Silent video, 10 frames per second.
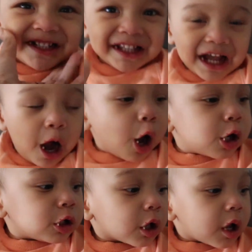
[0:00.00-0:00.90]
one.
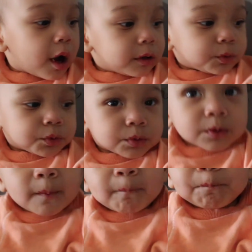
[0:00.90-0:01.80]
You
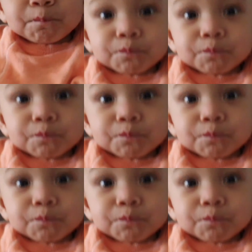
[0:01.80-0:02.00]
only one.